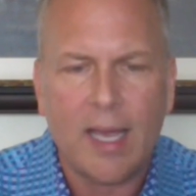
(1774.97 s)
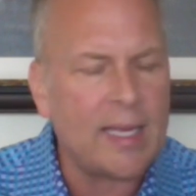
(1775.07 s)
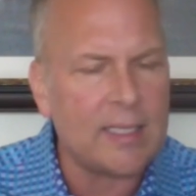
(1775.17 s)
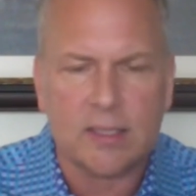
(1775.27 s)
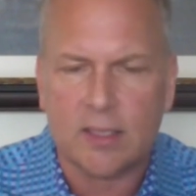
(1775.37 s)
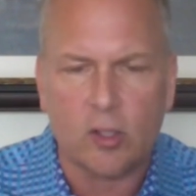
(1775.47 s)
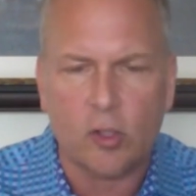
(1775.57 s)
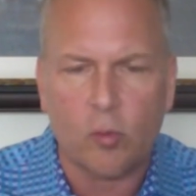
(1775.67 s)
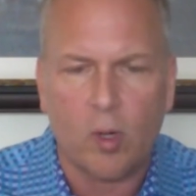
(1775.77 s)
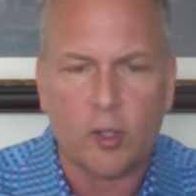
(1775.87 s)
Any skill
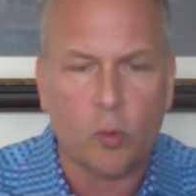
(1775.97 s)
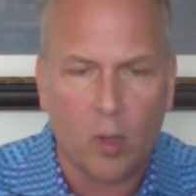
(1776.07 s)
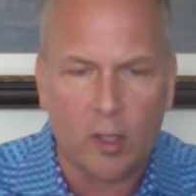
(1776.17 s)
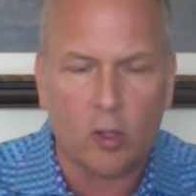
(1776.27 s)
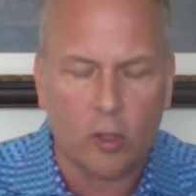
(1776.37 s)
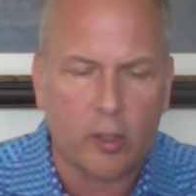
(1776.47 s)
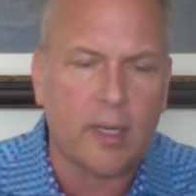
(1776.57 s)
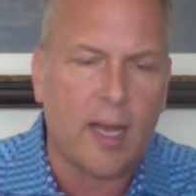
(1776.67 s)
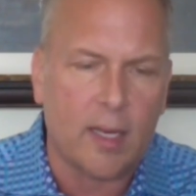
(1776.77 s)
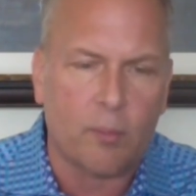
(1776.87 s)
you want. You want to
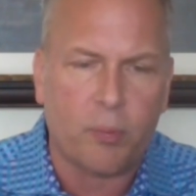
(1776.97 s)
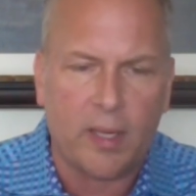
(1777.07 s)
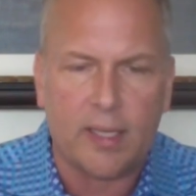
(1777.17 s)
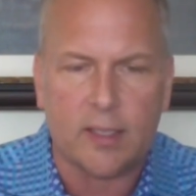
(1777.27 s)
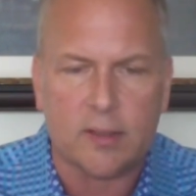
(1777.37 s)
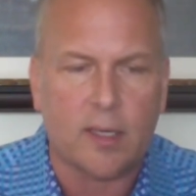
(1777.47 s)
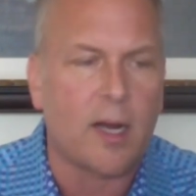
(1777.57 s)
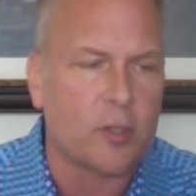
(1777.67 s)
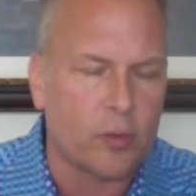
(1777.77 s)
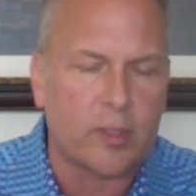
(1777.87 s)
learn how to play a
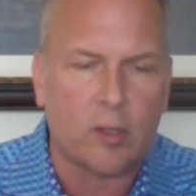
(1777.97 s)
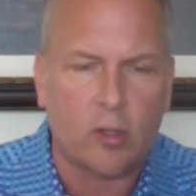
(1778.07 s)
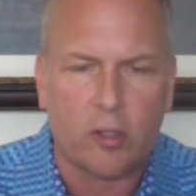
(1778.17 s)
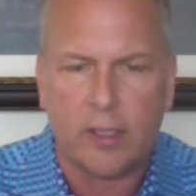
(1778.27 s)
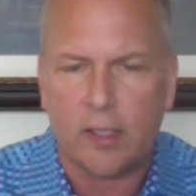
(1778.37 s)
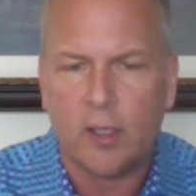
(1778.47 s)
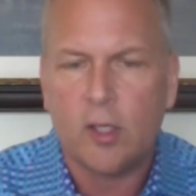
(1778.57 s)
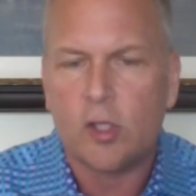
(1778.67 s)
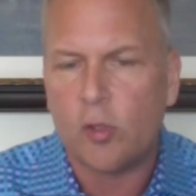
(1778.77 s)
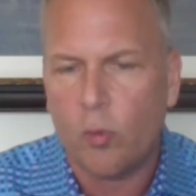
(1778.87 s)
guitar, you can learn
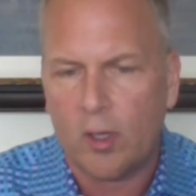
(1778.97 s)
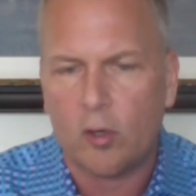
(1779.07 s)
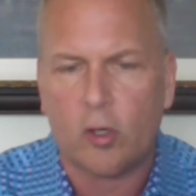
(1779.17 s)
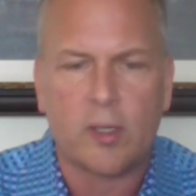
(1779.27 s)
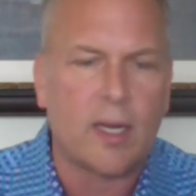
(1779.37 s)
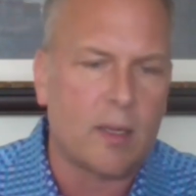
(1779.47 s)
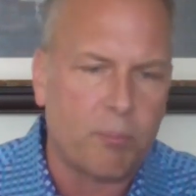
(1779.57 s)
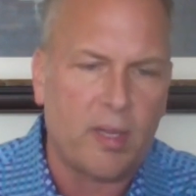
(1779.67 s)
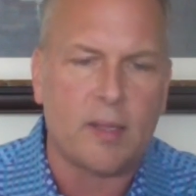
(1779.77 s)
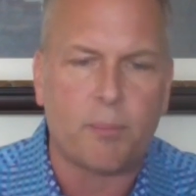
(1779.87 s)
it. You want to learn how
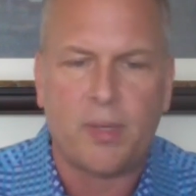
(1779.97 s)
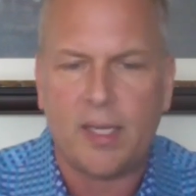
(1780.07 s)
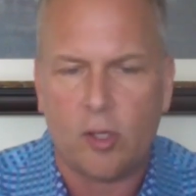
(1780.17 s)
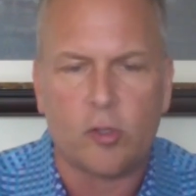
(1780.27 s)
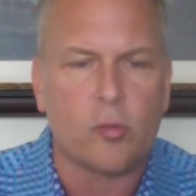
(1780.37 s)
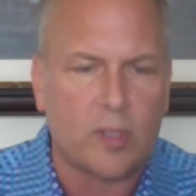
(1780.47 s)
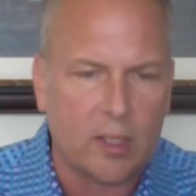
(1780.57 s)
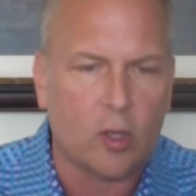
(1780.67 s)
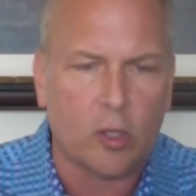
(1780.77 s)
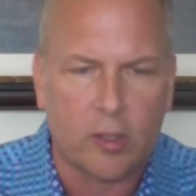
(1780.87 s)
to play the piano, you
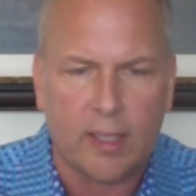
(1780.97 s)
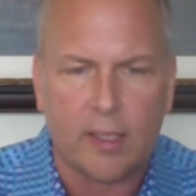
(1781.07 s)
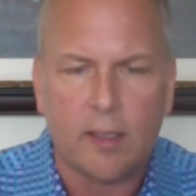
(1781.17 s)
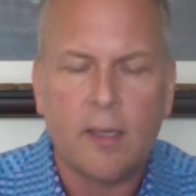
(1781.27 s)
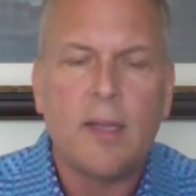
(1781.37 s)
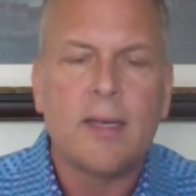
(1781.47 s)
can learn it.